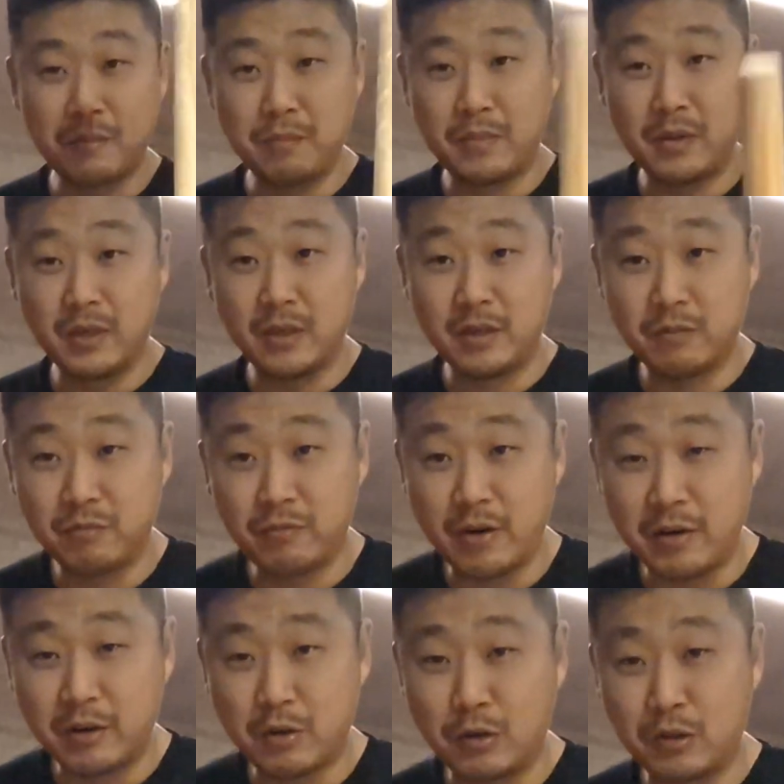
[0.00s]
and be
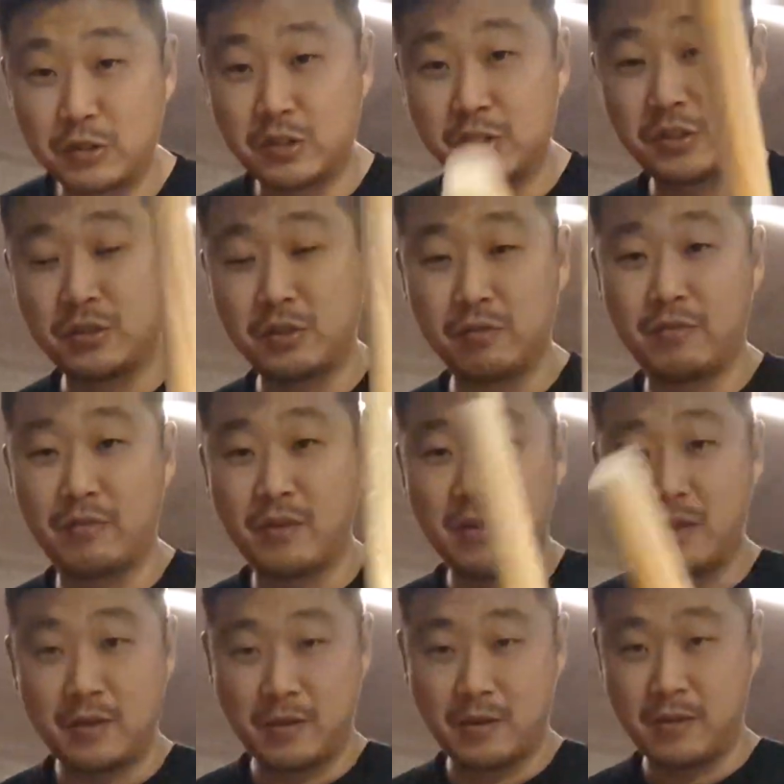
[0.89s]
very conscious of
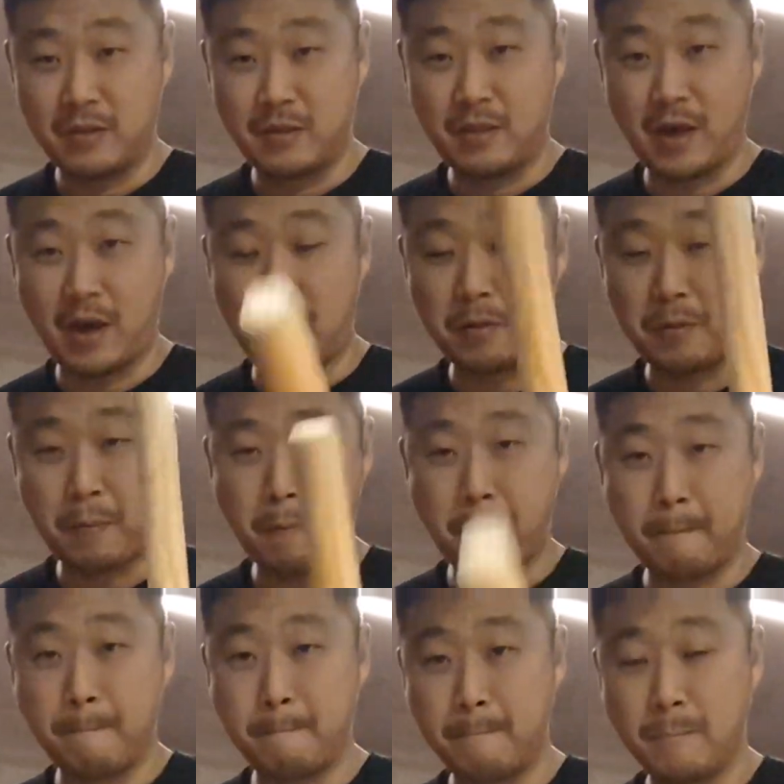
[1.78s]
that.
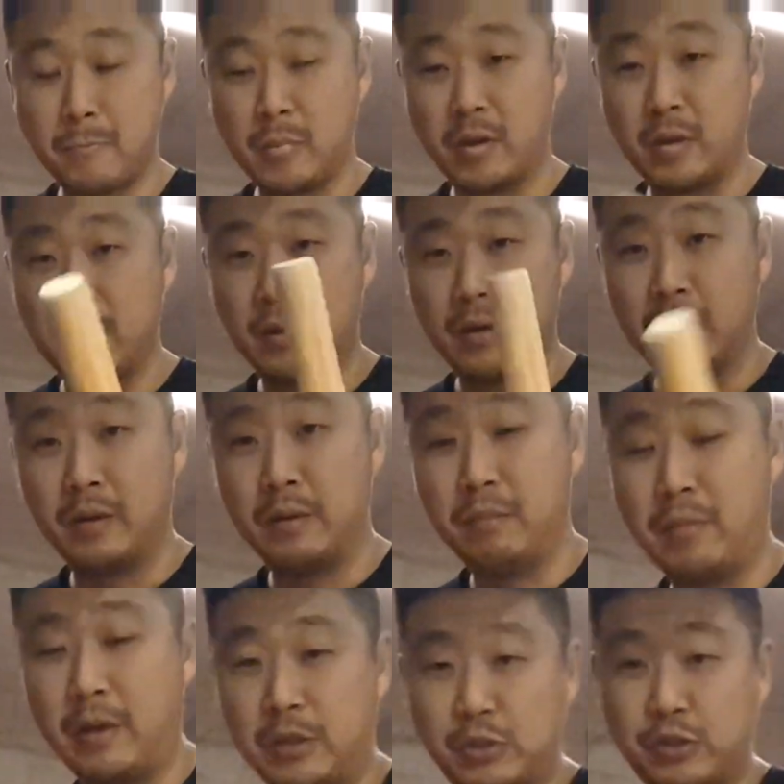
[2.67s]

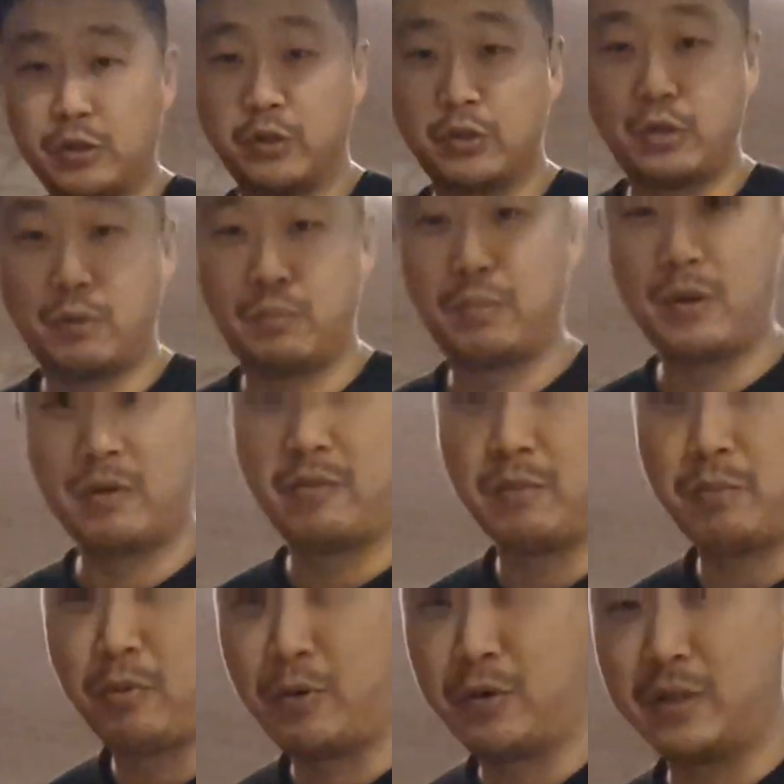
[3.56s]
Make sure your
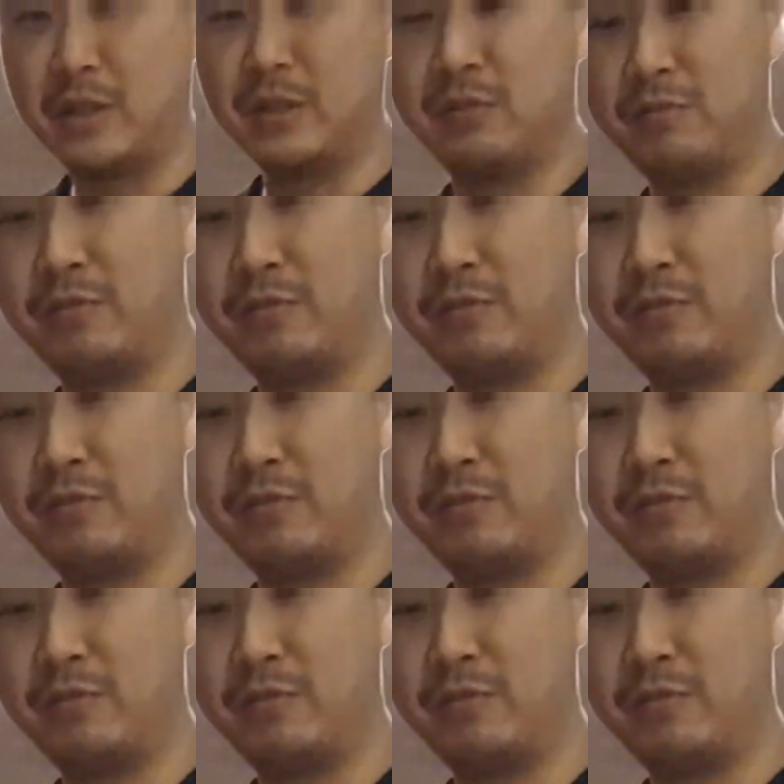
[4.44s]
pivot point is